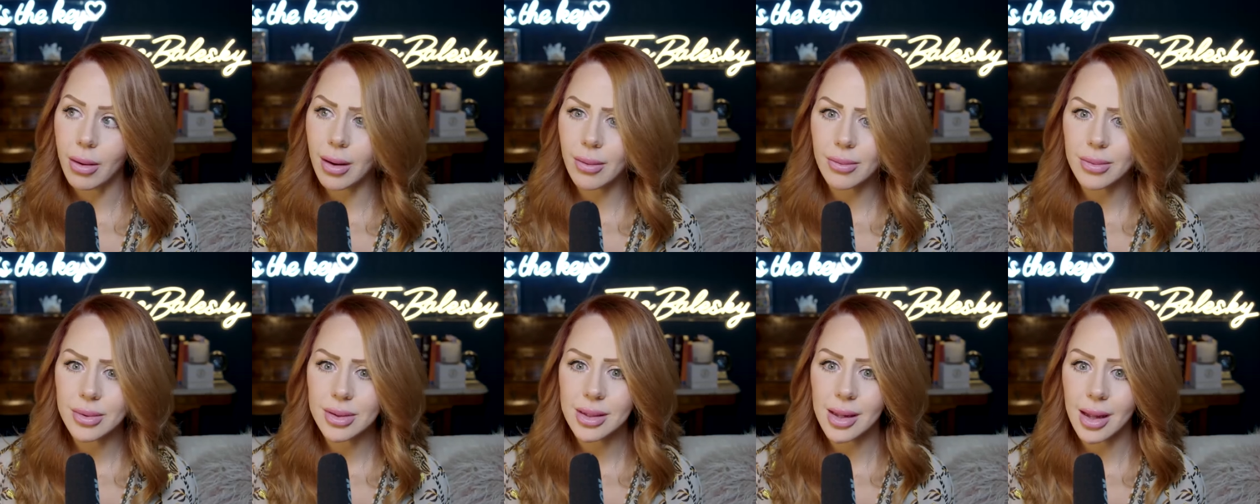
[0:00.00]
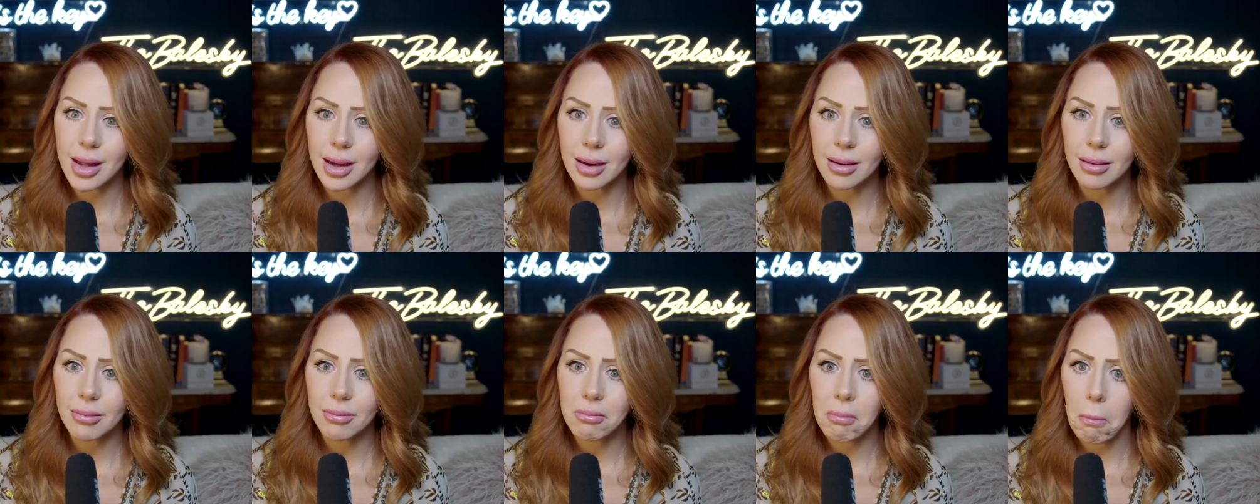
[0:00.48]
And I was
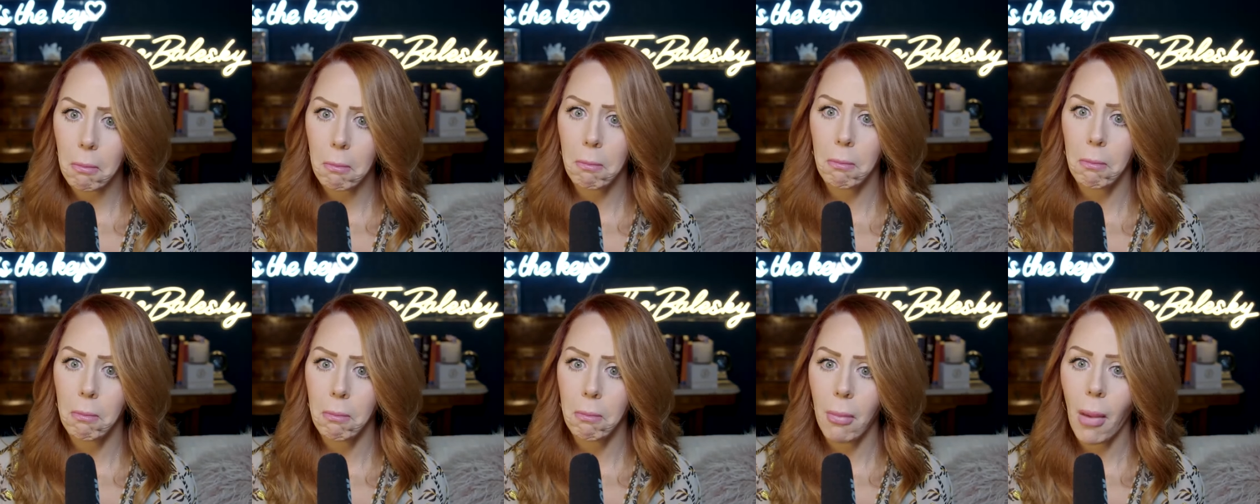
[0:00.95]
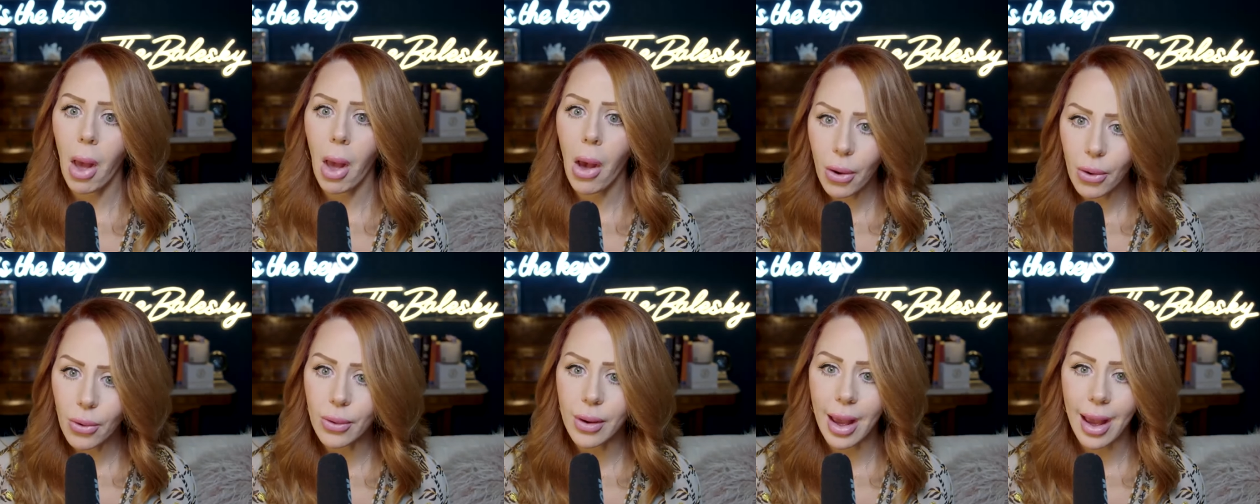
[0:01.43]
like,
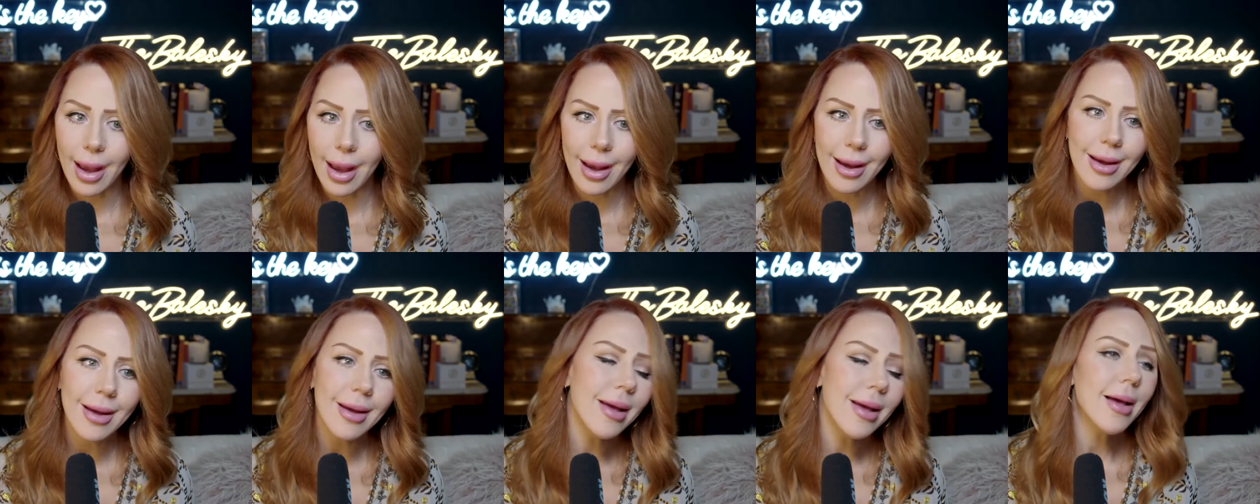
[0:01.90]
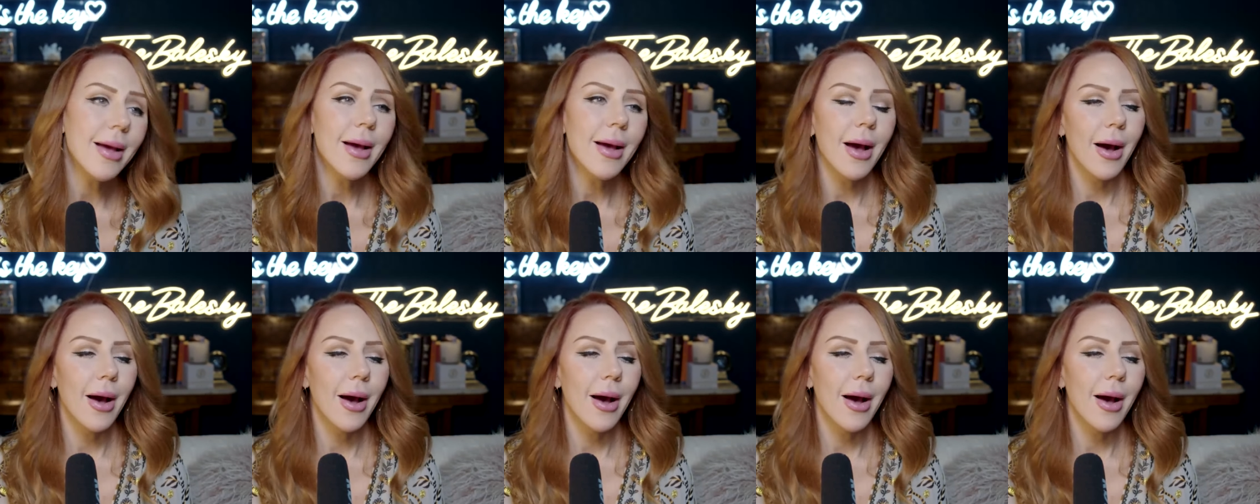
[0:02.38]
okay.